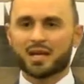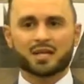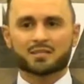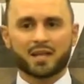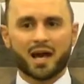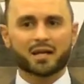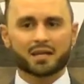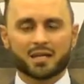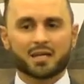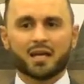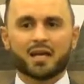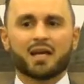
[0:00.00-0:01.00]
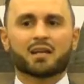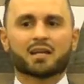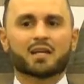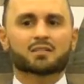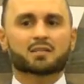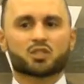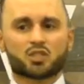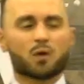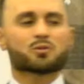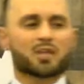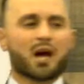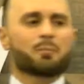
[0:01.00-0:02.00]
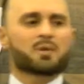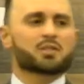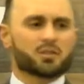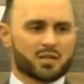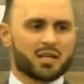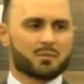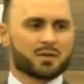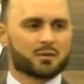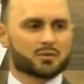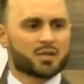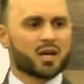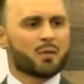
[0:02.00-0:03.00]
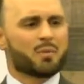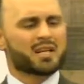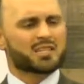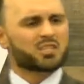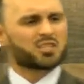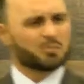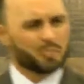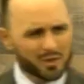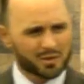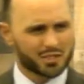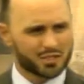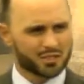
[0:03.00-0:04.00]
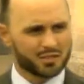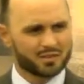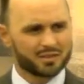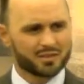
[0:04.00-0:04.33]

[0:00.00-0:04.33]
It's not it shows up in your chemicals, but it's spiritual.